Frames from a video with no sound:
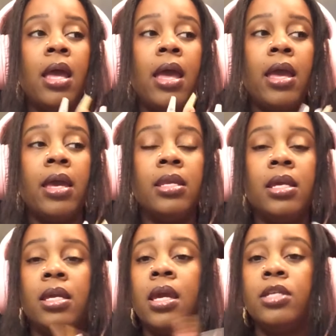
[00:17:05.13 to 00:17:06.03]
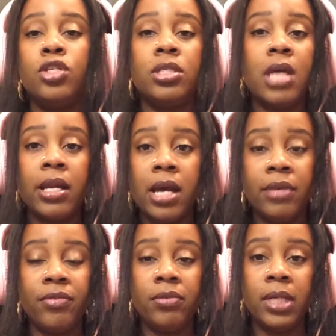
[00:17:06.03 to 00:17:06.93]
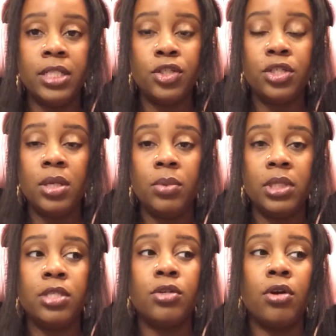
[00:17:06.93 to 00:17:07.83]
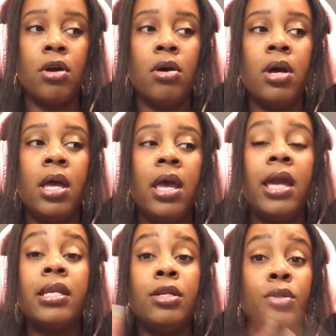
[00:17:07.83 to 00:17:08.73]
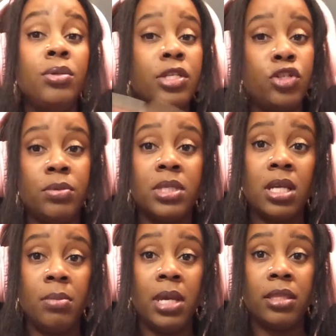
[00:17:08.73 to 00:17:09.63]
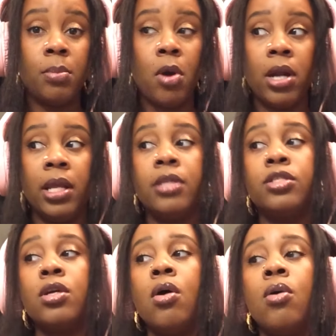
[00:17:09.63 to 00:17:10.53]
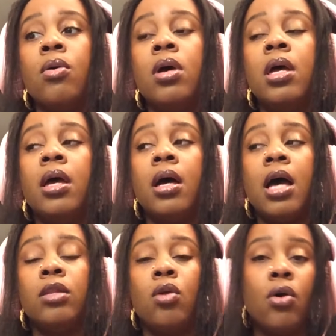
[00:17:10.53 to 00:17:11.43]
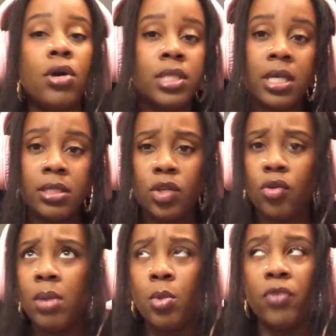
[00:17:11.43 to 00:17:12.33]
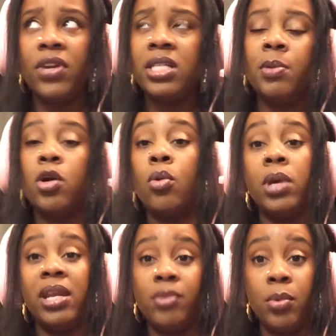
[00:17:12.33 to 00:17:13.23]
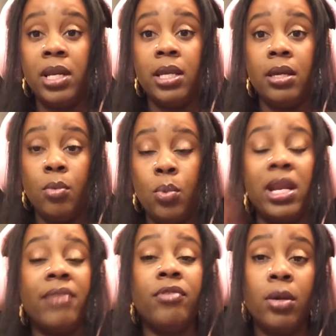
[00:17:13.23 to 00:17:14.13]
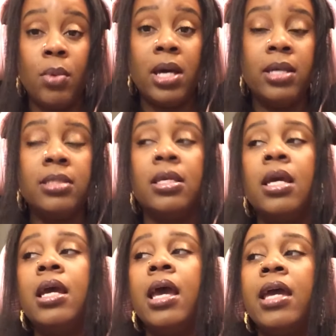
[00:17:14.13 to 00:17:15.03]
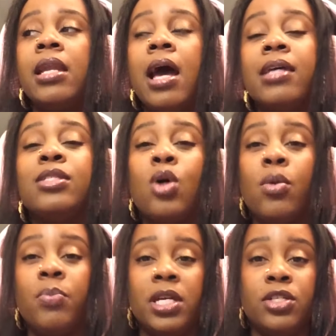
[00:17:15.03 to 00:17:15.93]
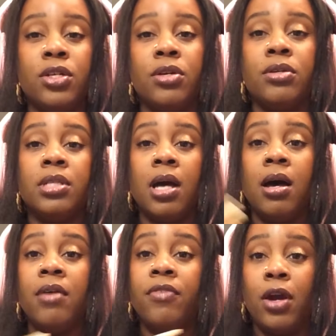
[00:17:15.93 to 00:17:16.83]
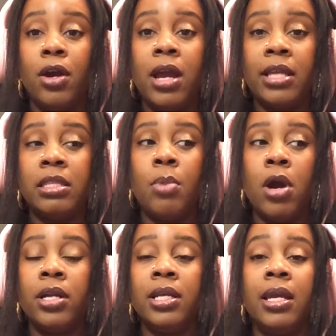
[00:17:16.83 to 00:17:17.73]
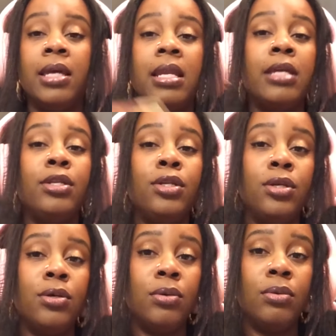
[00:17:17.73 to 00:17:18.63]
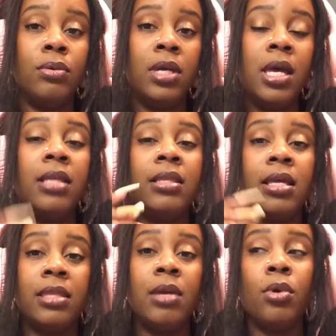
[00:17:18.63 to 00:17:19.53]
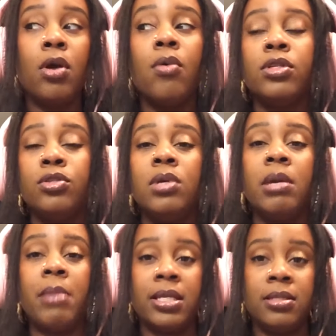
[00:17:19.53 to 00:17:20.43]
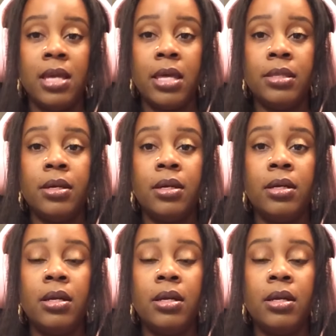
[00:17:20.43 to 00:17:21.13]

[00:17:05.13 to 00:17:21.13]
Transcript: And he had just got out of a relationship with this girl. And I knew that she was going to be at the party. So I log onto Instagram or Facebook or whatever what it, whatever it was, and I saw pictures of her at the party and I knew that they were going to get back together.